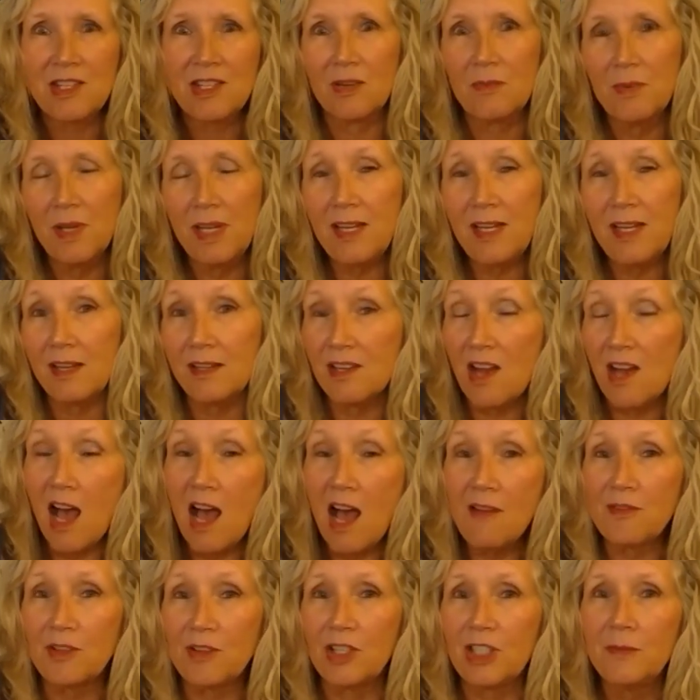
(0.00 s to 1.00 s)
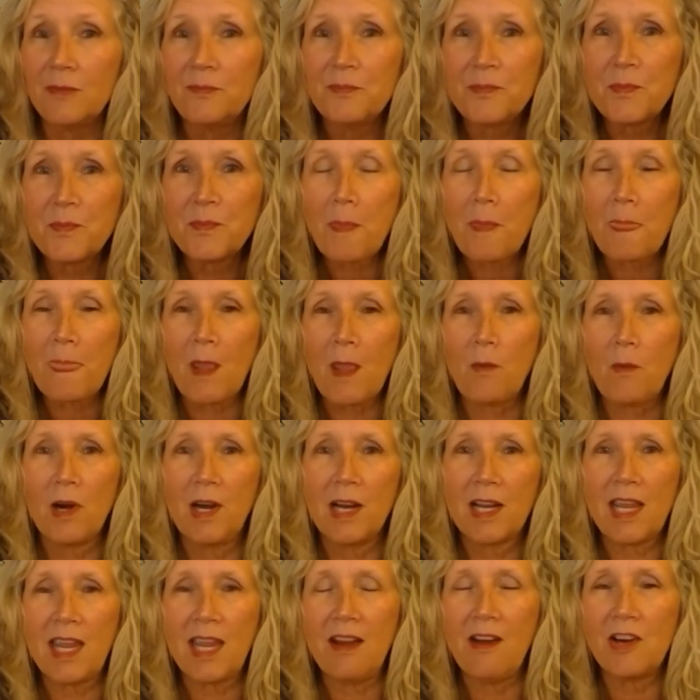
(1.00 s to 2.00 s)
read a novel where
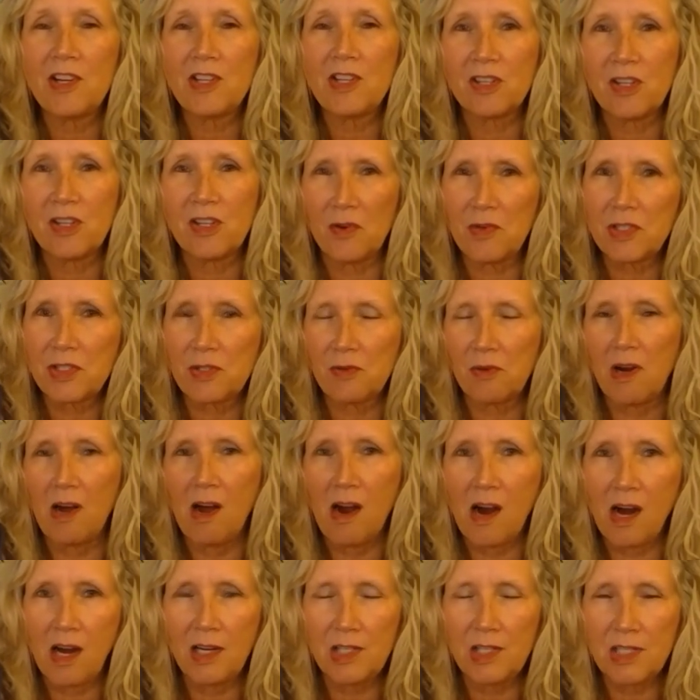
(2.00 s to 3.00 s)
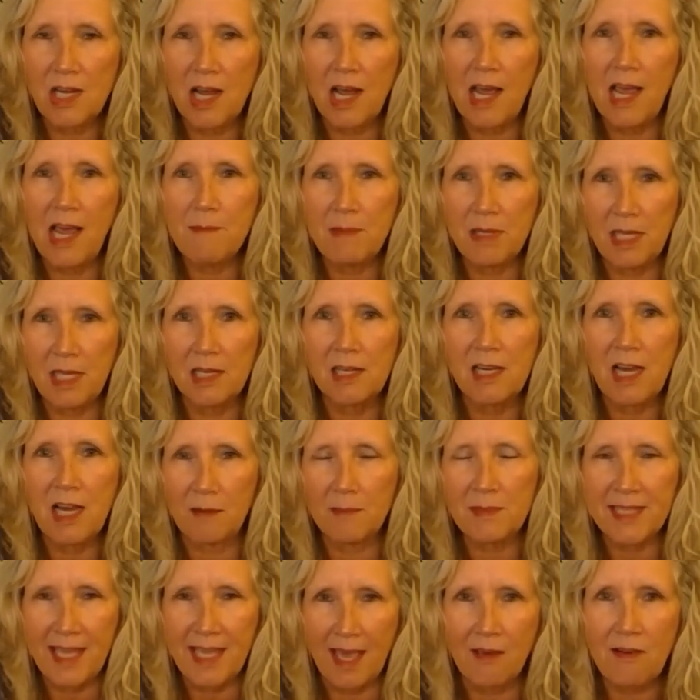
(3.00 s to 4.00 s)
a character goes through a hard time and then
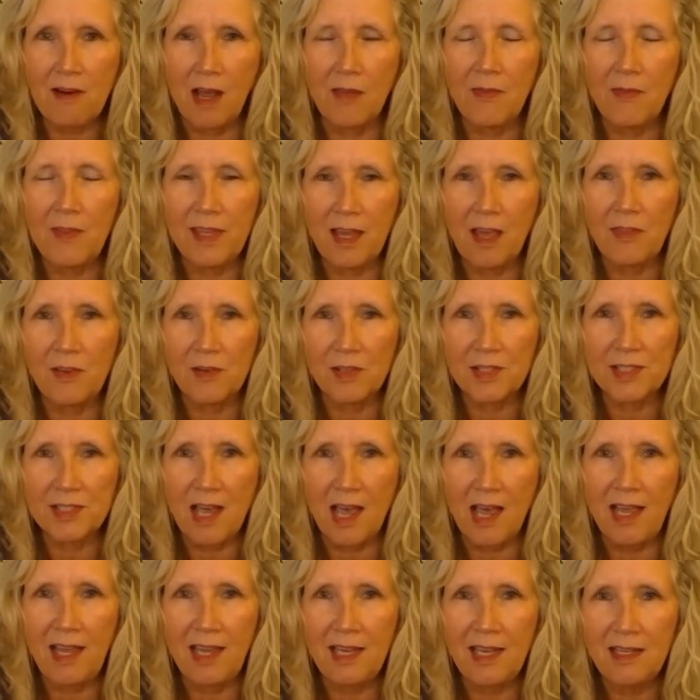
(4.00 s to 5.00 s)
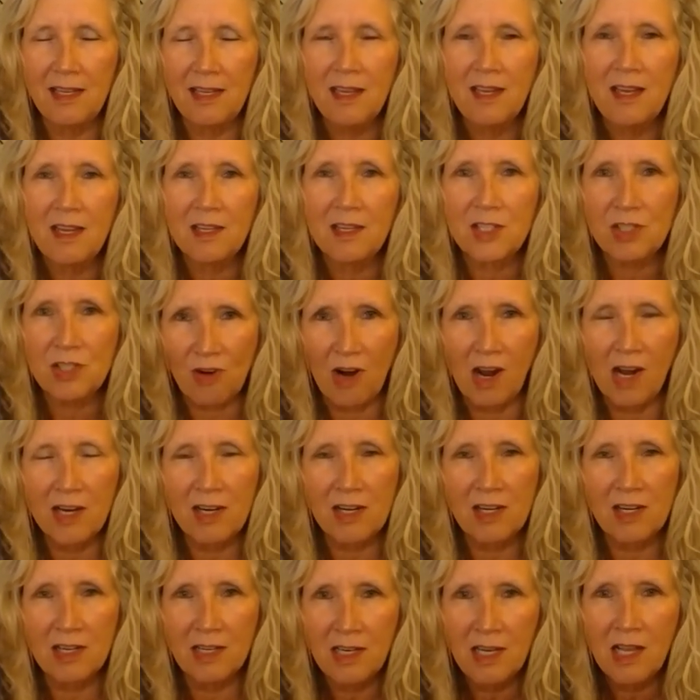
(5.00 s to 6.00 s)
comes out on the other side
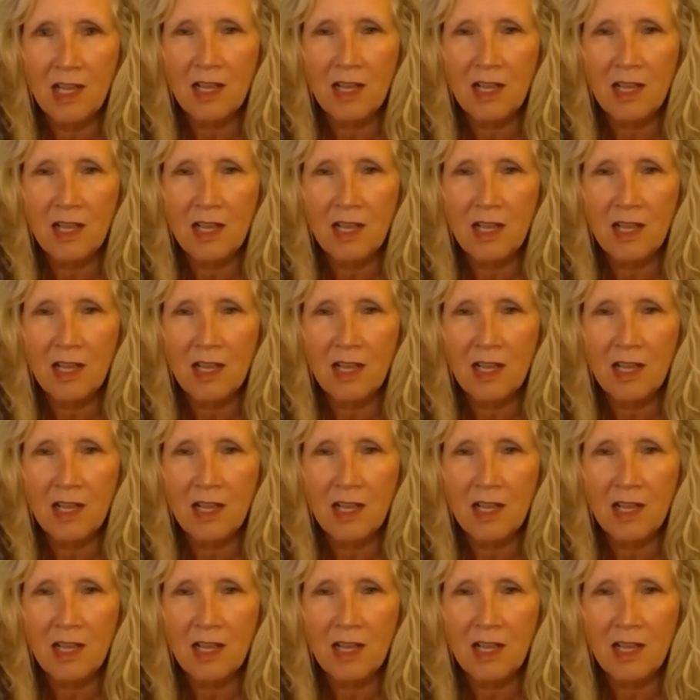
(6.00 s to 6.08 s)
stronger,